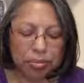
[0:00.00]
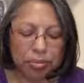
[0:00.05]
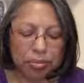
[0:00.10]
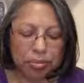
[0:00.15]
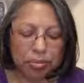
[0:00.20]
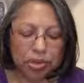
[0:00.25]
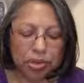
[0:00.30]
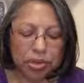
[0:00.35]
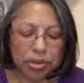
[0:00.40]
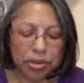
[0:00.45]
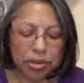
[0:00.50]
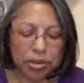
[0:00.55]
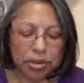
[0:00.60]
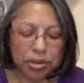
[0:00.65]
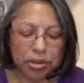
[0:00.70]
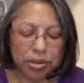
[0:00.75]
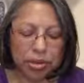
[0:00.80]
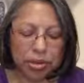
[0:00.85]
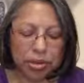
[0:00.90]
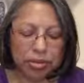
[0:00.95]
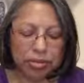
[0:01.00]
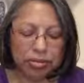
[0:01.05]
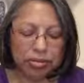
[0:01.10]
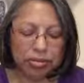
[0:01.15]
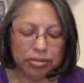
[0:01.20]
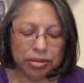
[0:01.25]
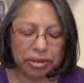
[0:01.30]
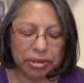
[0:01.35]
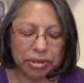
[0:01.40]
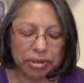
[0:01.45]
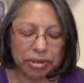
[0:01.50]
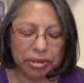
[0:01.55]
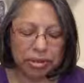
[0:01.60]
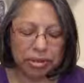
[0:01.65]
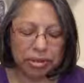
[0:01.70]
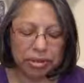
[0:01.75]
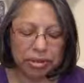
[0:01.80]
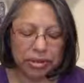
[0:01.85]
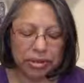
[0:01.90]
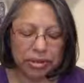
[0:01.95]
circle of
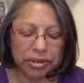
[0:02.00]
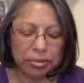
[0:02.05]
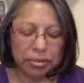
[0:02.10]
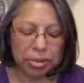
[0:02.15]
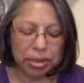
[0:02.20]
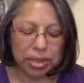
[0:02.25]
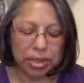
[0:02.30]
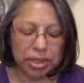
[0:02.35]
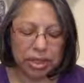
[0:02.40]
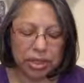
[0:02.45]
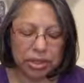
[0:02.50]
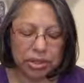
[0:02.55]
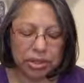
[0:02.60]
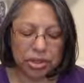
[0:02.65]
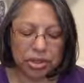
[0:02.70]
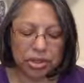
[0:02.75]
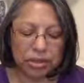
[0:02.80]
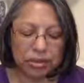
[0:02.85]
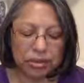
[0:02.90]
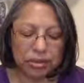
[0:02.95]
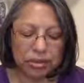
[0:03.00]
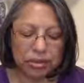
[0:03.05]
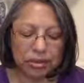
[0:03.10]
protection,